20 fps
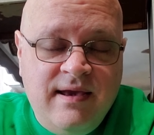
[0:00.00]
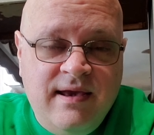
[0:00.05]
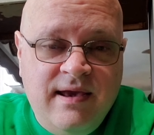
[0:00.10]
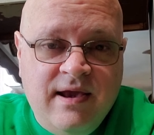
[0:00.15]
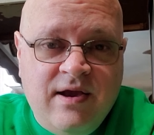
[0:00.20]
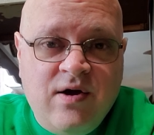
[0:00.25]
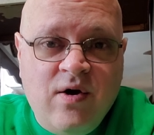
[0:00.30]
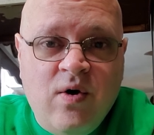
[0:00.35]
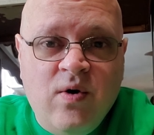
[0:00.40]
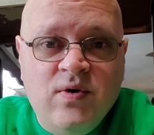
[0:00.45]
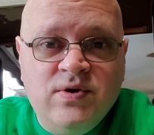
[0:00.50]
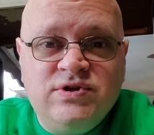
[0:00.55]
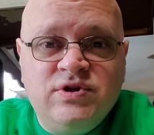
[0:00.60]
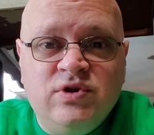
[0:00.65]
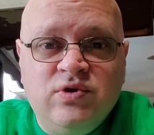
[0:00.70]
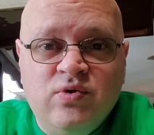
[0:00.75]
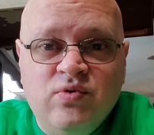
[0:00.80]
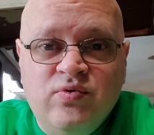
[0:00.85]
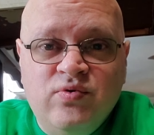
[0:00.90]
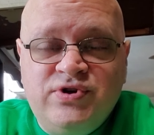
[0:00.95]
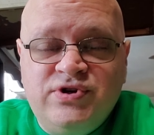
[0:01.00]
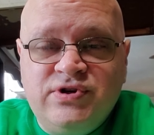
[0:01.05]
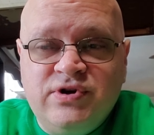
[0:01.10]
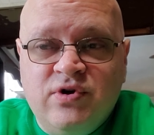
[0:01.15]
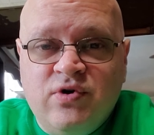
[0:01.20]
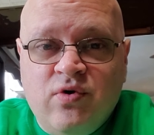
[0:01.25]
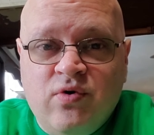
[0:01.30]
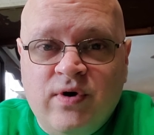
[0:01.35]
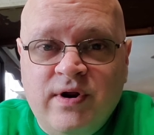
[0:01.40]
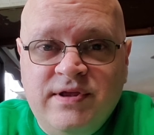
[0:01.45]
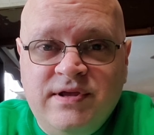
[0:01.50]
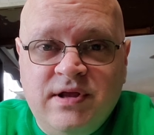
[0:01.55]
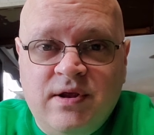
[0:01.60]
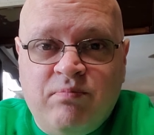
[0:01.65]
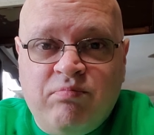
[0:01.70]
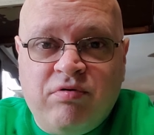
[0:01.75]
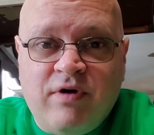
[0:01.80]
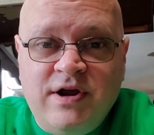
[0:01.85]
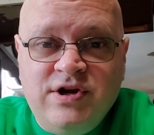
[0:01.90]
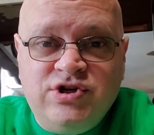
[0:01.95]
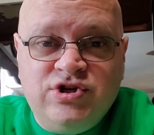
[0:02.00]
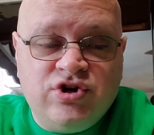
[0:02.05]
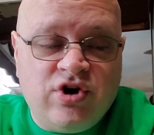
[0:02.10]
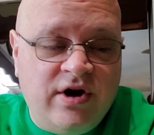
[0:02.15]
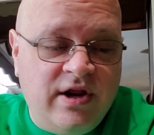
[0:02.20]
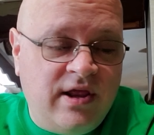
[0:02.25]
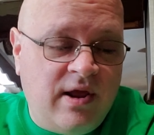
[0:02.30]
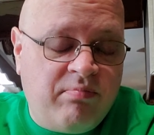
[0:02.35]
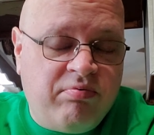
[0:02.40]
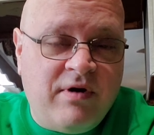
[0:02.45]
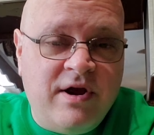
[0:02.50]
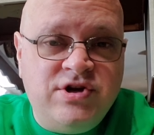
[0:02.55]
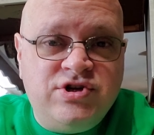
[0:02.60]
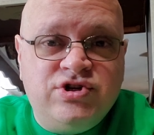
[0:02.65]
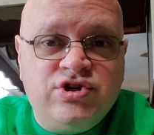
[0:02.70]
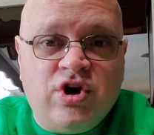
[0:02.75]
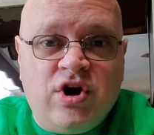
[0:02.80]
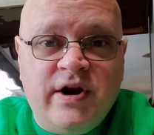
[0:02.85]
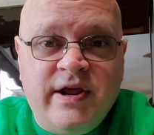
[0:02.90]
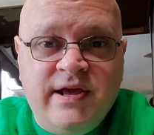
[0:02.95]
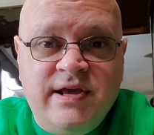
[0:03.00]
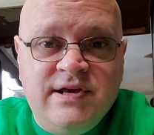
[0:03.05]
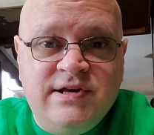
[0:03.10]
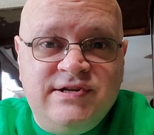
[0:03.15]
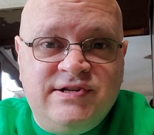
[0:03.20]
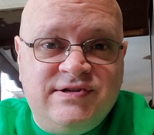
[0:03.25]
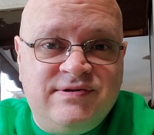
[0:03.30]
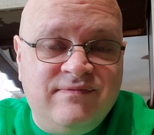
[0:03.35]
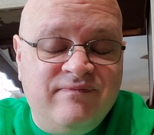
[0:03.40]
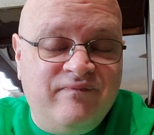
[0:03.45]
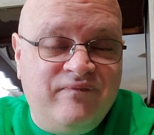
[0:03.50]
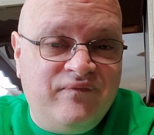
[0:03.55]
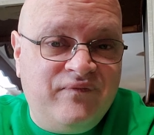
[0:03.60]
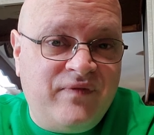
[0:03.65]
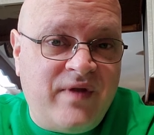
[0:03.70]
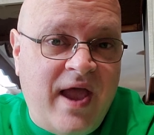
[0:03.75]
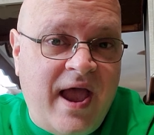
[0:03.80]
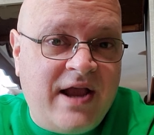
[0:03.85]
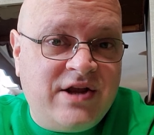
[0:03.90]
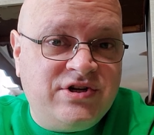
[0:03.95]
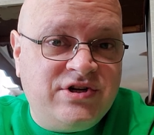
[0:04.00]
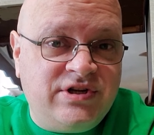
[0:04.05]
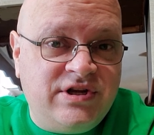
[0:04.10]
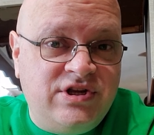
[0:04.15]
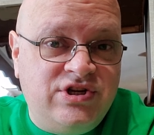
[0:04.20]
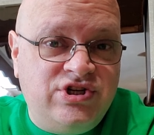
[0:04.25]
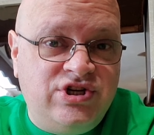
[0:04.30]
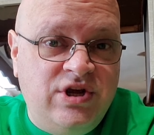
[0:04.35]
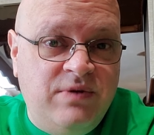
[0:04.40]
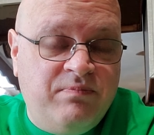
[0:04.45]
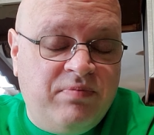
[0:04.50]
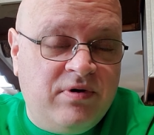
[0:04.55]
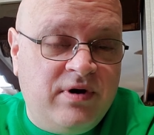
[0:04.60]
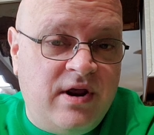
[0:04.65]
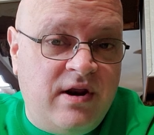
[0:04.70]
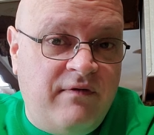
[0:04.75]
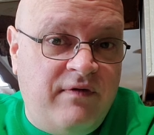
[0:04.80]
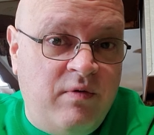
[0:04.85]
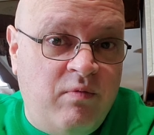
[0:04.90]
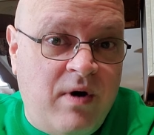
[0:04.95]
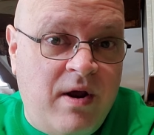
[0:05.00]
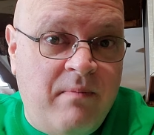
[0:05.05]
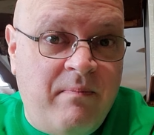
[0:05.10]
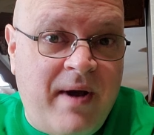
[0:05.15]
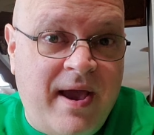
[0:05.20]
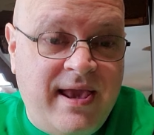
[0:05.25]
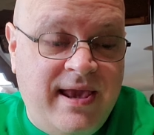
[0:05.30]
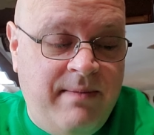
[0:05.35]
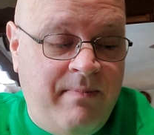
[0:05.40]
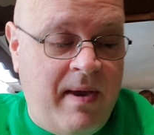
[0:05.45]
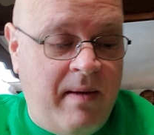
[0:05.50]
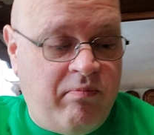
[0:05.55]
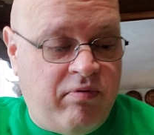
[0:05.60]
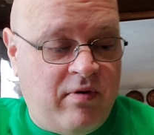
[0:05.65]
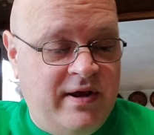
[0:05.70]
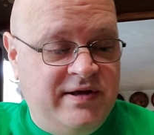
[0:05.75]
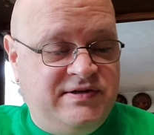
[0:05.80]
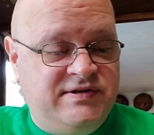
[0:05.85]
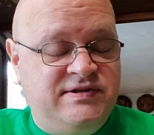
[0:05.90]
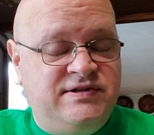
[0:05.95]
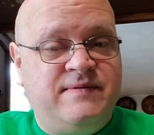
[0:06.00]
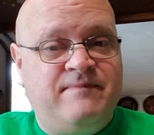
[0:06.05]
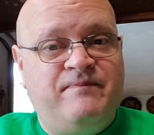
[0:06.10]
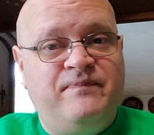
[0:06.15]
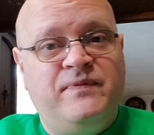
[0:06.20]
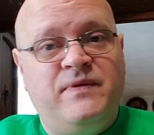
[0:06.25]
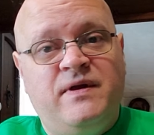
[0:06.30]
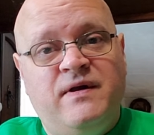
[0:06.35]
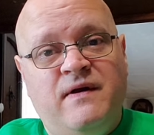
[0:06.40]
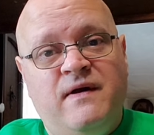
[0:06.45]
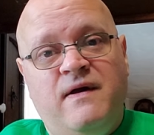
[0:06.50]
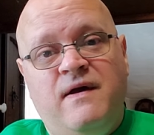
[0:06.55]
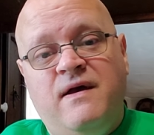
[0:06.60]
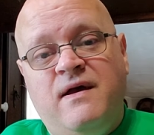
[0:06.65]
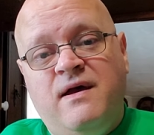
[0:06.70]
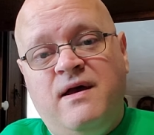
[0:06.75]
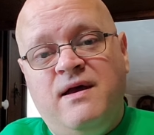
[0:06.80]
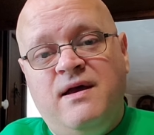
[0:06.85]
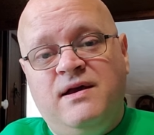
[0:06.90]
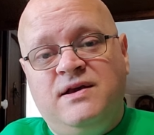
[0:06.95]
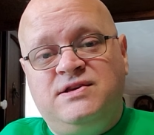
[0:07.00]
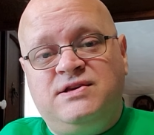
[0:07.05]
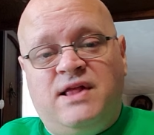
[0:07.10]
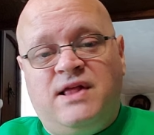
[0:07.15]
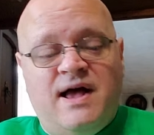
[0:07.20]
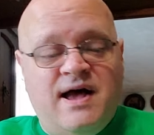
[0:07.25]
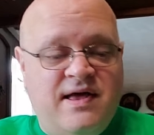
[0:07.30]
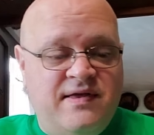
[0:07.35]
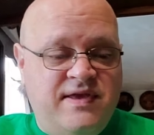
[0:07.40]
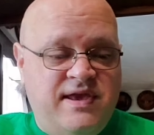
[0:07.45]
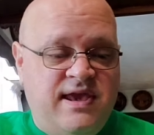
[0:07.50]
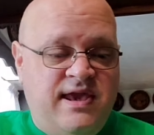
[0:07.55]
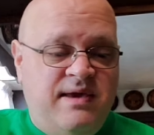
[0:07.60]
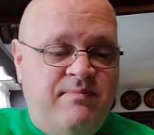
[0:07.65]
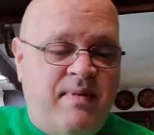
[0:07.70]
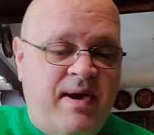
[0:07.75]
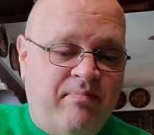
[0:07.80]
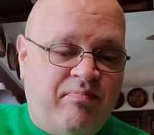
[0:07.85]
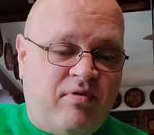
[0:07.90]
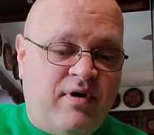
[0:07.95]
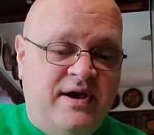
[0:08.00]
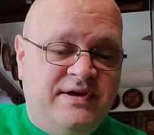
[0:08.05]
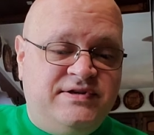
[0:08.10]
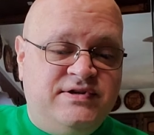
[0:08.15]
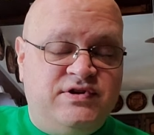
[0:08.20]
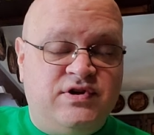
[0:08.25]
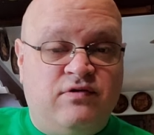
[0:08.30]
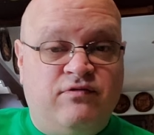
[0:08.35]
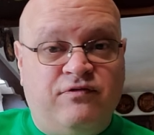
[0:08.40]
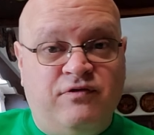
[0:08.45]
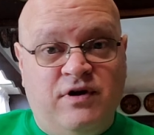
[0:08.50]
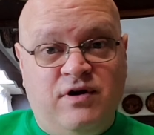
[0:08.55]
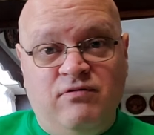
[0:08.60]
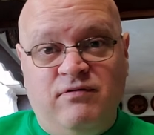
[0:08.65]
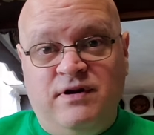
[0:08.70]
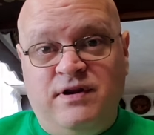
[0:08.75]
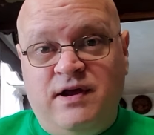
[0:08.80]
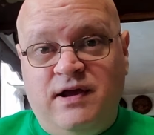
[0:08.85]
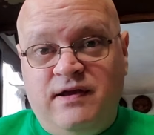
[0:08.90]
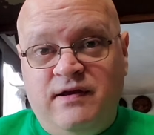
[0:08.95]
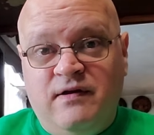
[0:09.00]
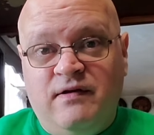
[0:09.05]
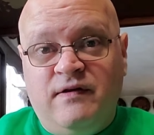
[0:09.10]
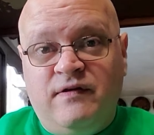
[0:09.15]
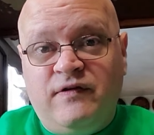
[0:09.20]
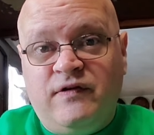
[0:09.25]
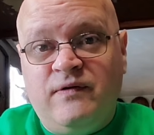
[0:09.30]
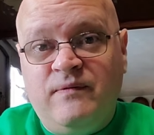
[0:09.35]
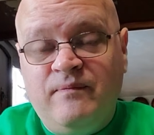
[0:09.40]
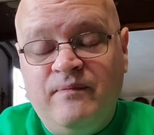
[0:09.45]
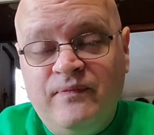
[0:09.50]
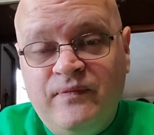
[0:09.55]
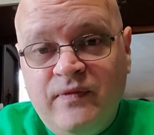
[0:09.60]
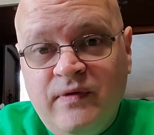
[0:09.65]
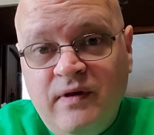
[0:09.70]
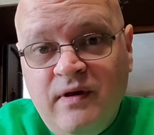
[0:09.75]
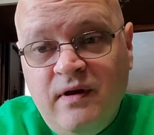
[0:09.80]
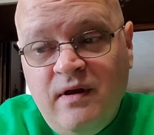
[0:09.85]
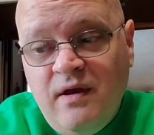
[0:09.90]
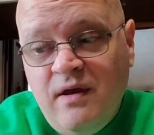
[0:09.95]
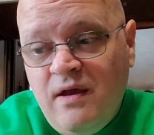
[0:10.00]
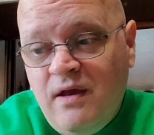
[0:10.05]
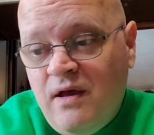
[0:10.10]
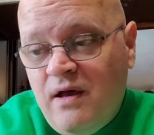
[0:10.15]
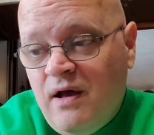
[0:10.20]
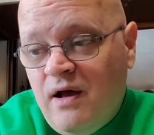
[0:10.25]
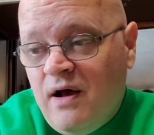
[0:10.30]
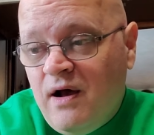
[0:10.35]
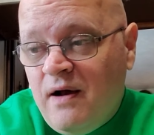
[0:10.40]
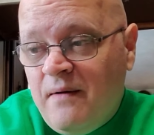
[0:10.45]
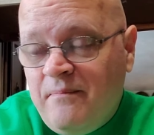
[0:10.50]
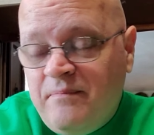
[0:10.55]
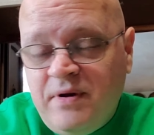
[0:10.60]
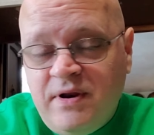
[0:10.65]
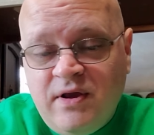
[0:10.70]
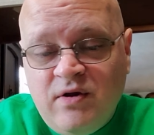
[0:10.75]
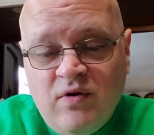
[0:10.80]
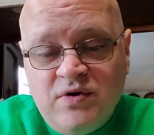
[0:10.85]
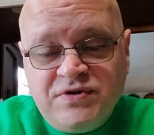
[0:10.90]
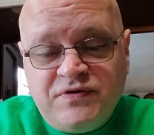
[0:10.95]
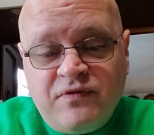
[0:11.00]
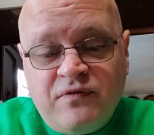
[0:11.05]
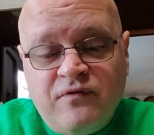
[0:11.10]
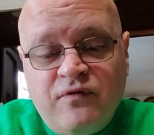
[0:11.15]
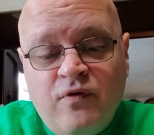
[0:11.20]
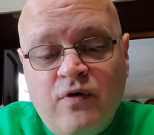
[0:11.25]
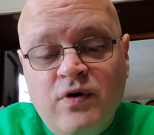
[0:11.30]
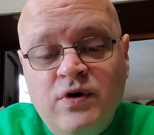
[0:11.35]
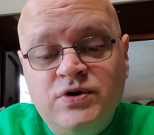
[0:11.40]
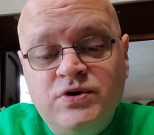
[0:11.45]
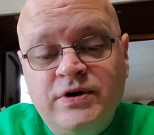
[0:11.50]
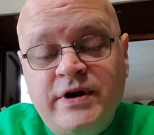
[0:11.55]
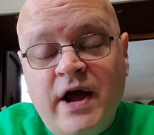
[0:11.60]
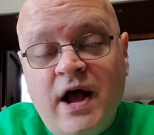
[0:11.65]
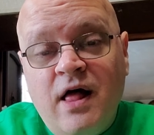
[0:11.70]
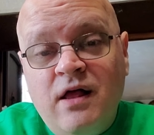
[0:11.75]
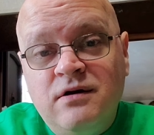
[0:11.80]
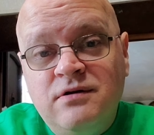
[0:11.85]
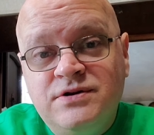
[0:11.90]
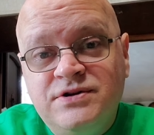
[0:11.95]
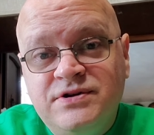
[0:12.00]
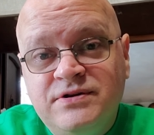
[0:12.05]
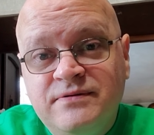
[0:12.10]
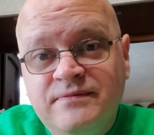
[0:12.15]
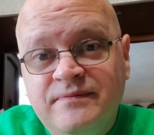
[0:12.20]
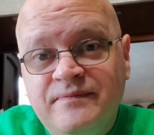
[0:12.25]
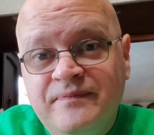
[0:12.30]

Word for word: It goes loose according to the price charting. The price charting is actually cheaper than if you want to buy eBay prices. Because a lot of the eBay prices are freaking ridiculous uh, but it goes for $400.